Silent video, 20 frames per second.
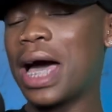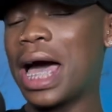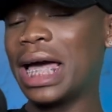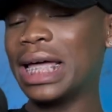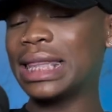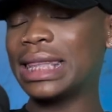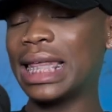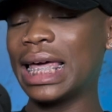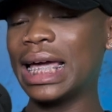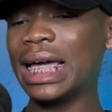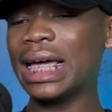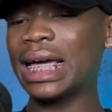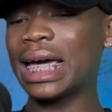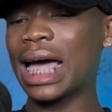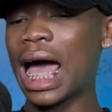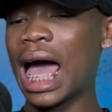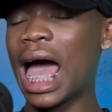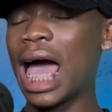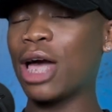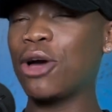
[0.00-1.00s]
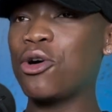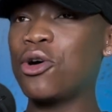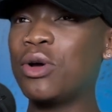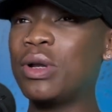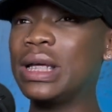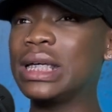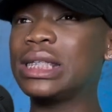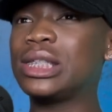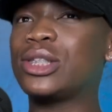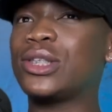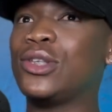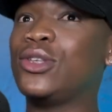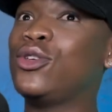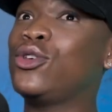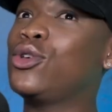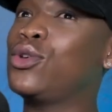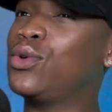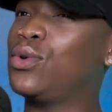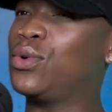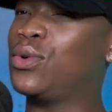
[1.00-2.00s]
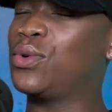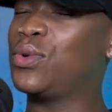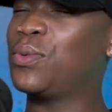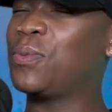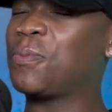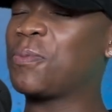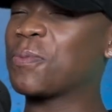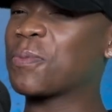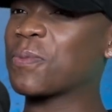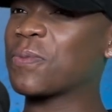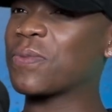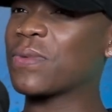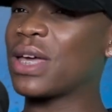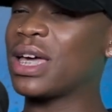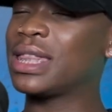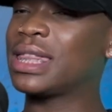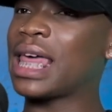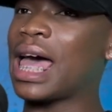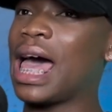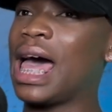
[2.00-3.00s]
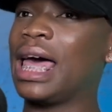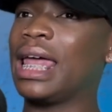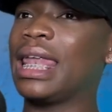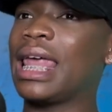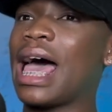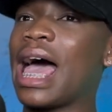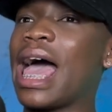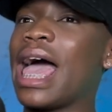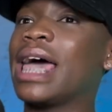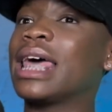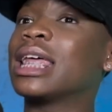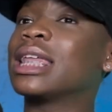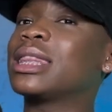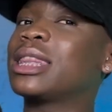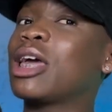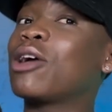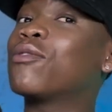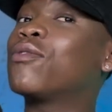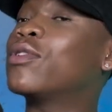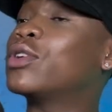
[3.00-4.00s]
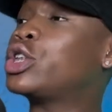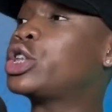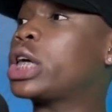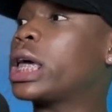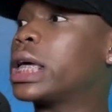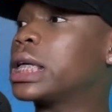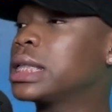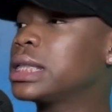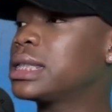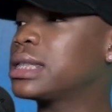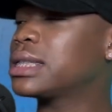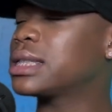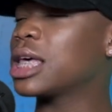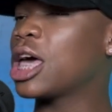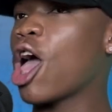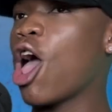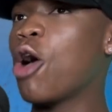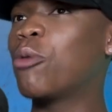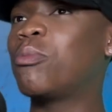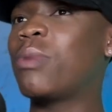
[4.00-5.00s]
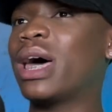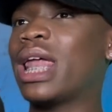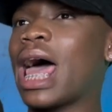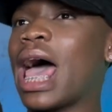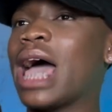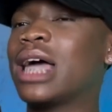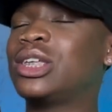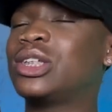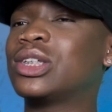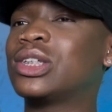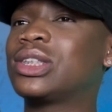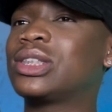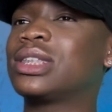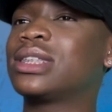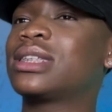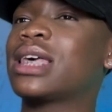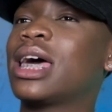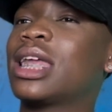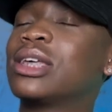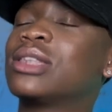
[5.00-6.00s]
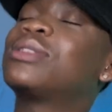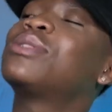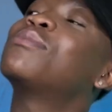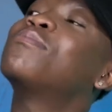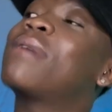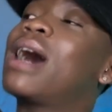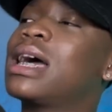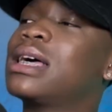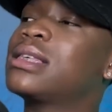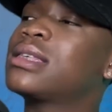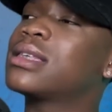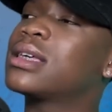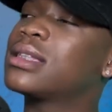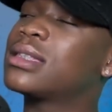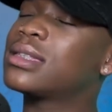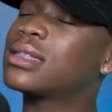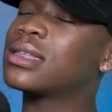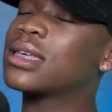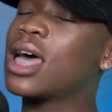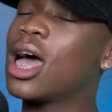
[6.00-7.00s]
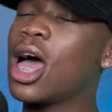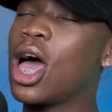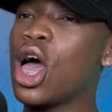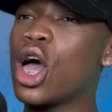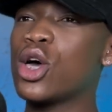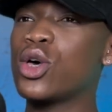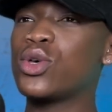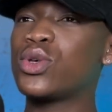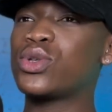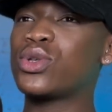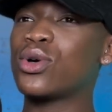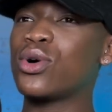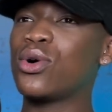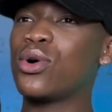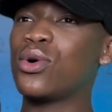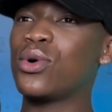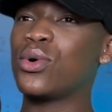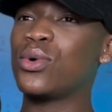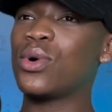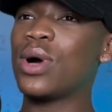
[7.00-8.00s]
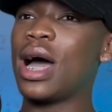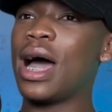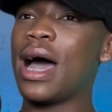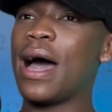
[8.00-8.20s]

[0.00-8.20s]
I think I always knew that I had a thing for gents, but I just decided to minimize it. So